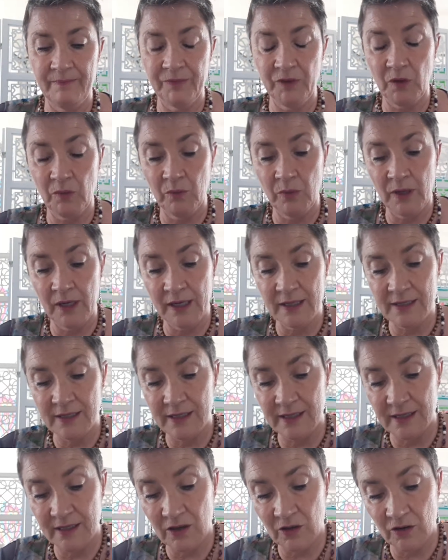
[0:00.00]
What else
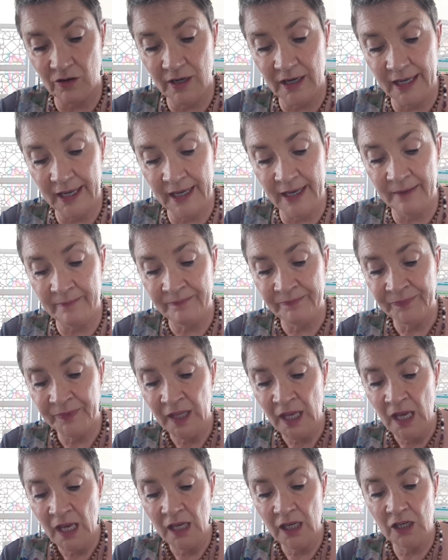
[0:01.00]
has it got in here?
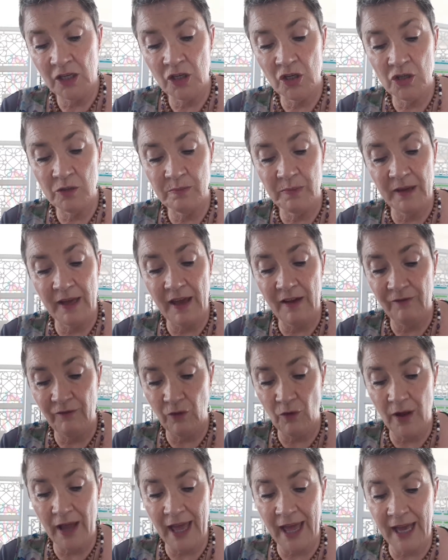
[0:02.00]
You can use
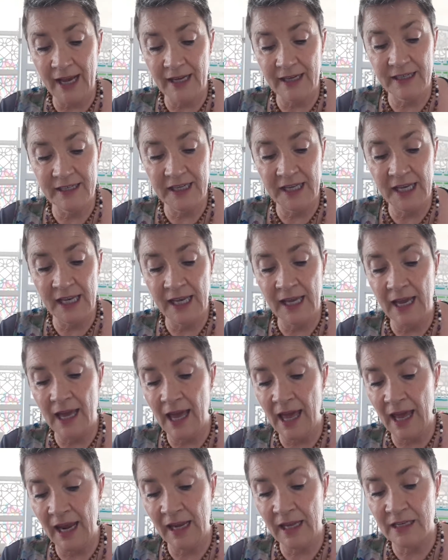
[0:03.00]
for acne,
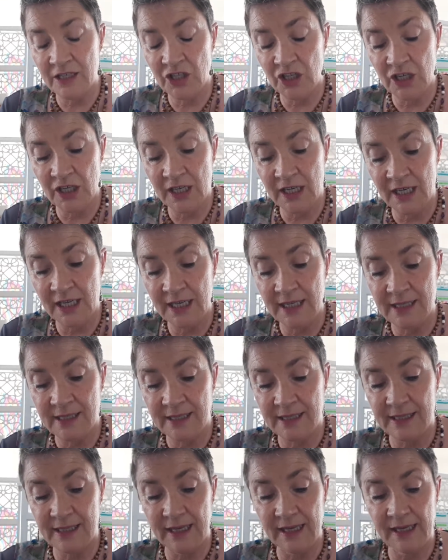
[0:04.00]

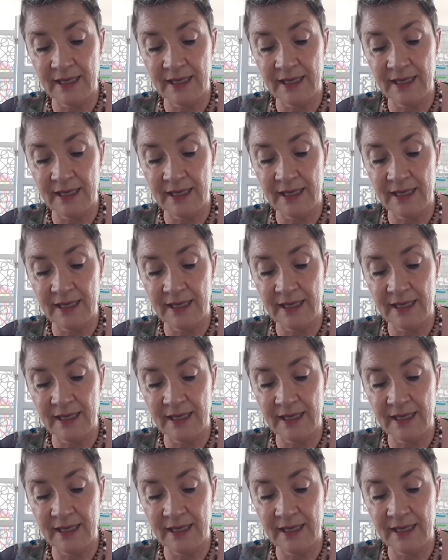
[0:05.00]
allergies,